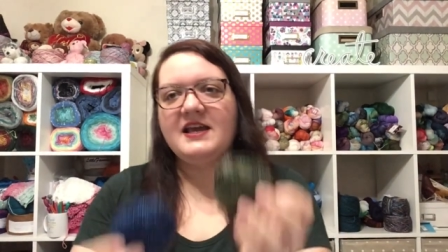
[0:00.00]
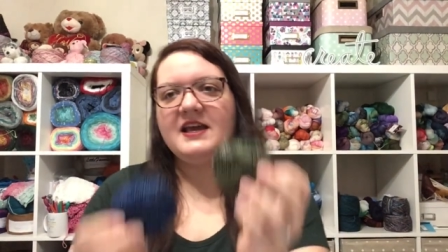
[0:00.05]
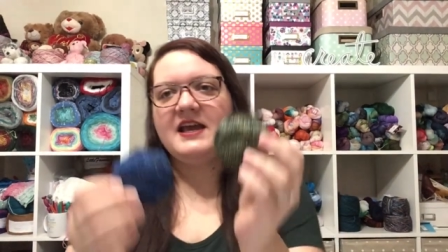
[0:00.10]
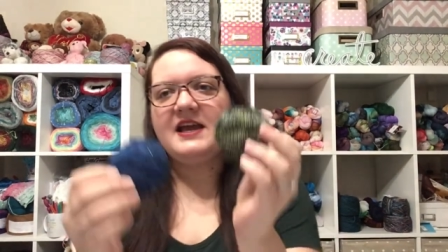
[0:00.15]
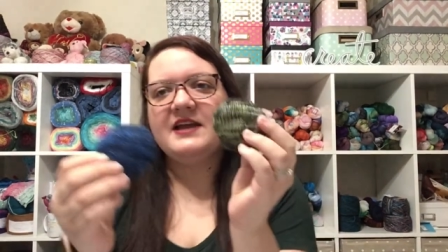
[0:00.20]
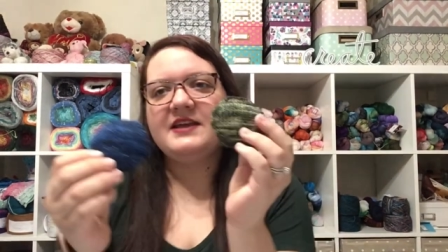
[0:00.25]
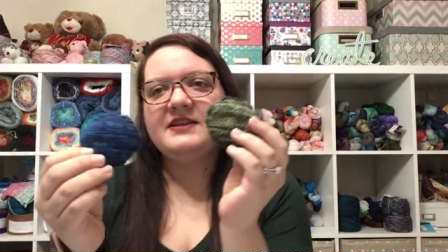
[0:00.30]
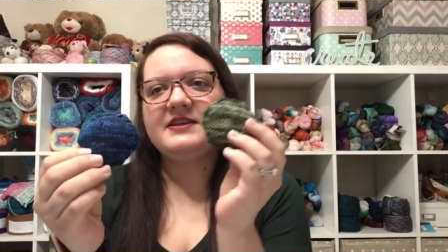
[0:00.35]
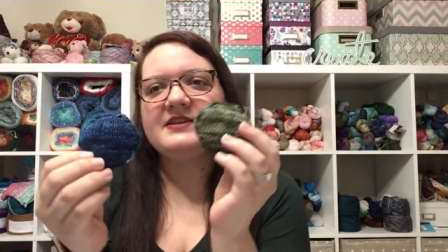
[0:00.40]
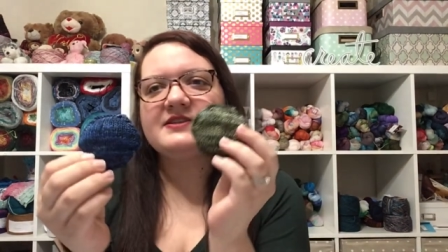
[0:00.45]

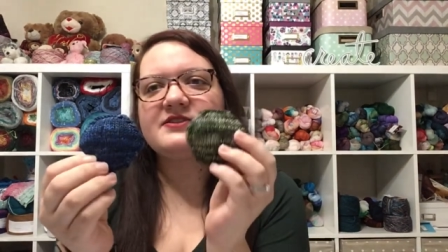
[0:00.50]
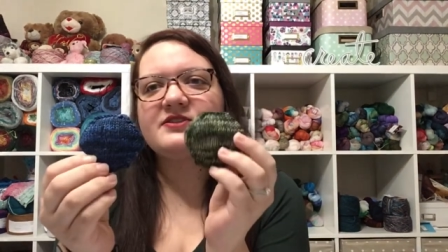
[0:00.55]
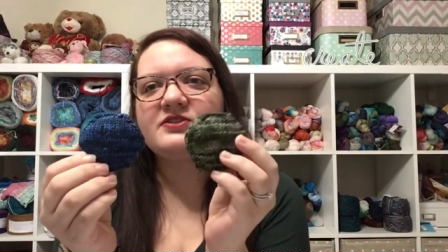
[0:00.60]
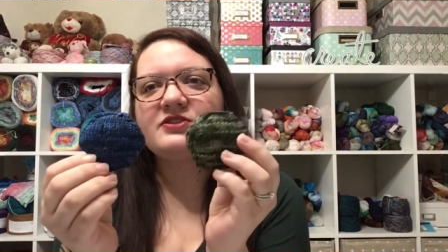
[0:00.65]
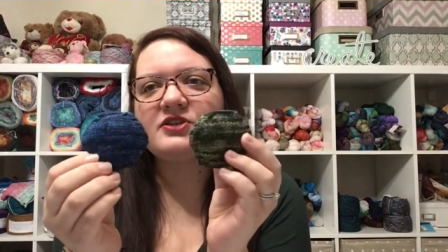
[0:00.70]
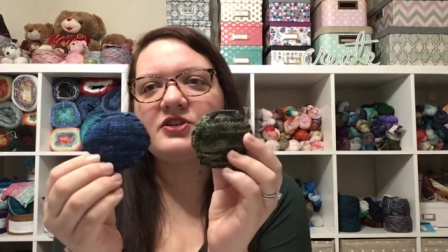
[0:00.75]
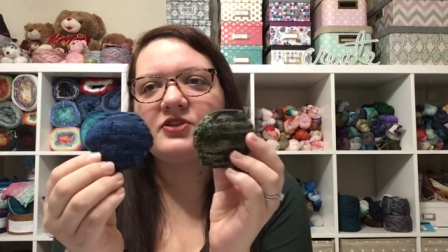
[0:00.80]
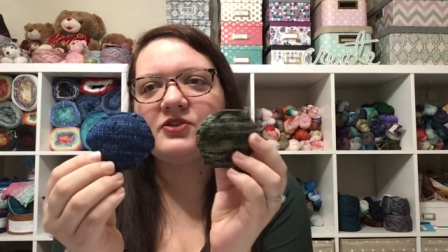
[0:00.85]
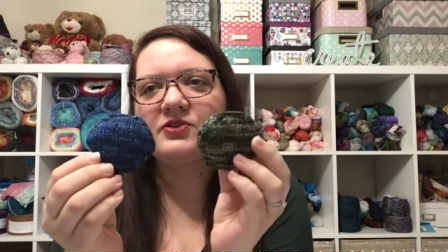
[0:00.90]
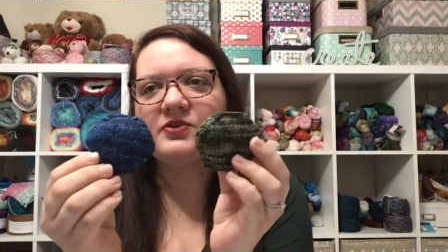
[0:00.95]
and these are
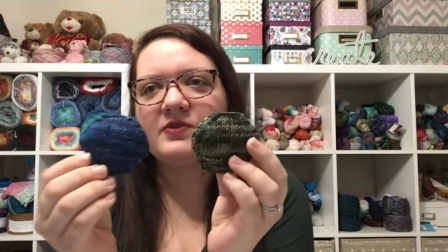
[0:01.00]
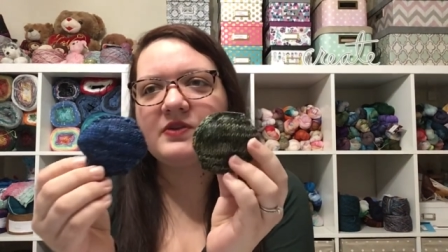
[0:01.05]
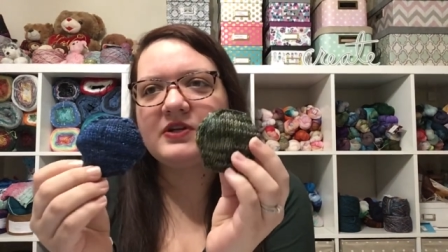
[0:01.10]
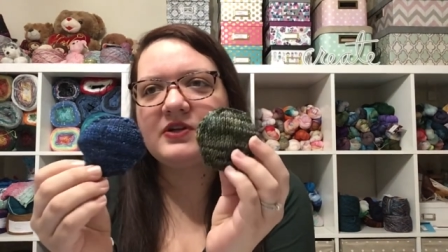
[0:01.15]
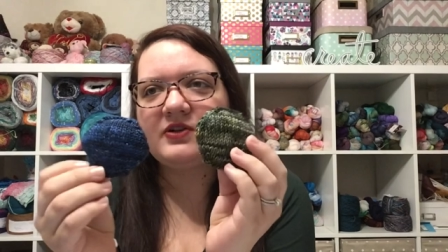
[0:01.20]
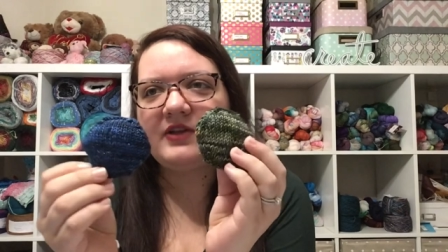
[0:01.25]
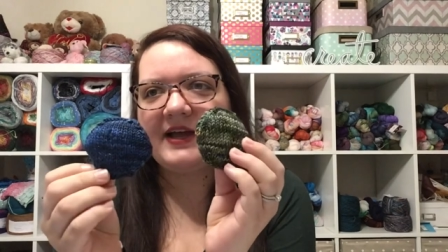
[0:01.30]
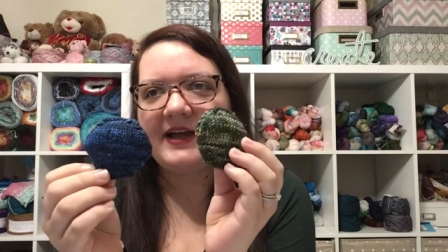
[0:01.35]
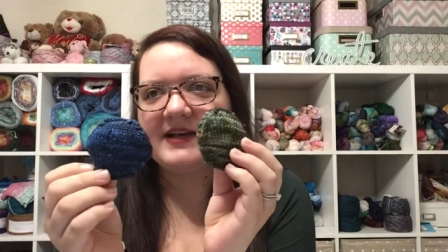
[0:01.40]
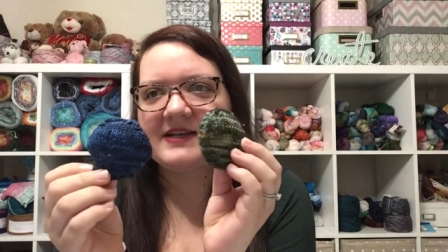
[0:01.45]
two
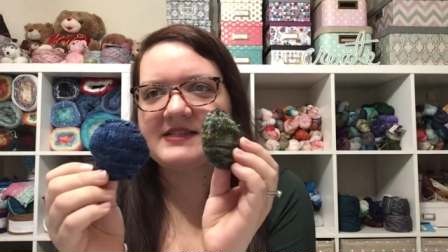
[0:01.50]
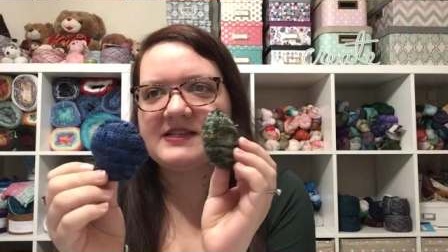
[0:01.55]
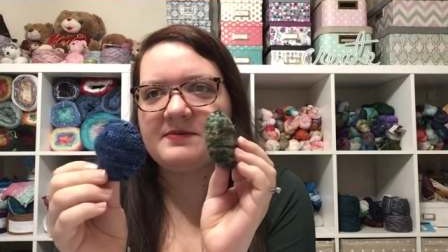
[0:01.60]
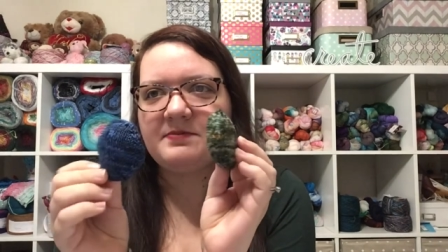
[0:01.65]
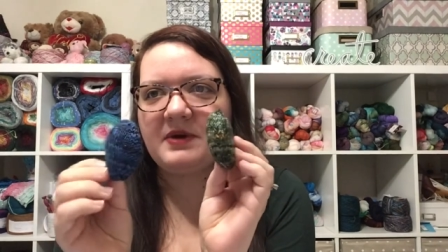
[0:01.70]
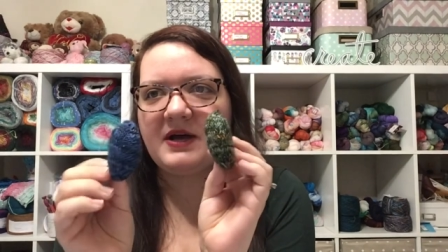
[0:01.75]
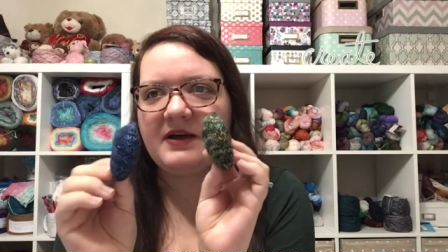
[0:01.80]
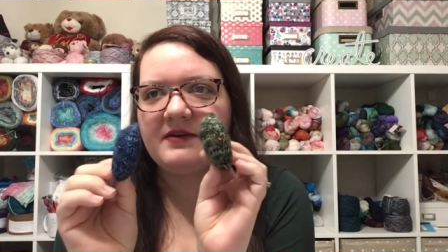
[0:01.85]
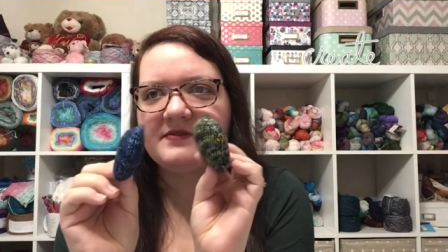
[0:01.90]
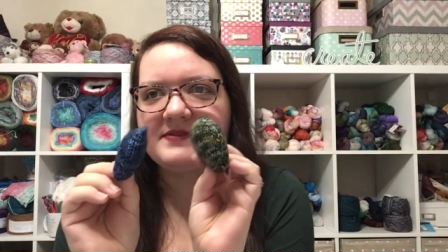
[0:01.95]
little Hexie
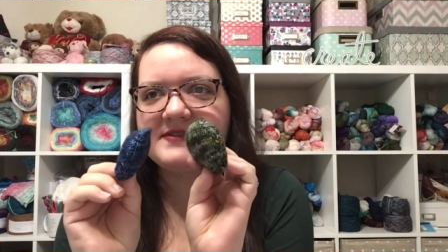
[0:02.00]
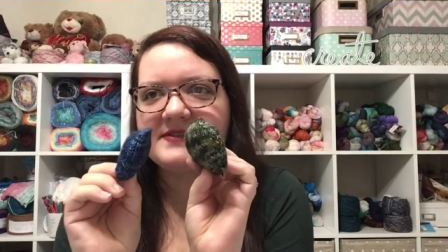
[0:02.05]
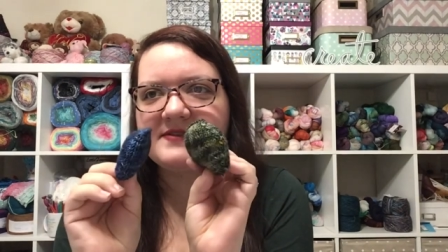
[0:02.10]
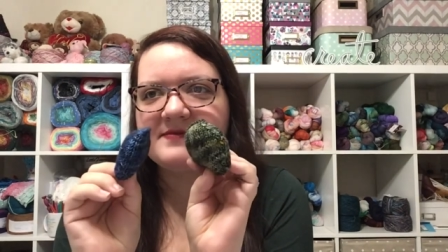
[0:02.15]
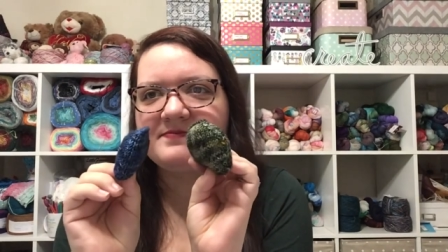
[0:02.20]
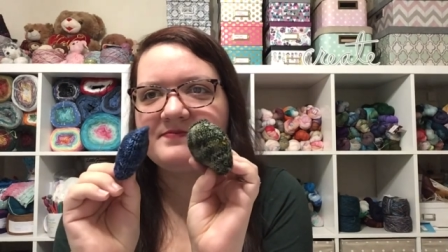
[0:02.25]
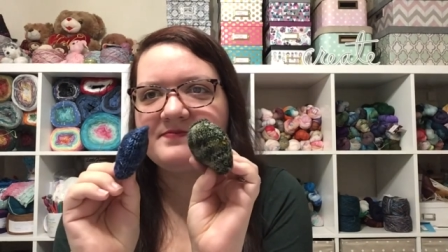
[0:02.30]
Puffs,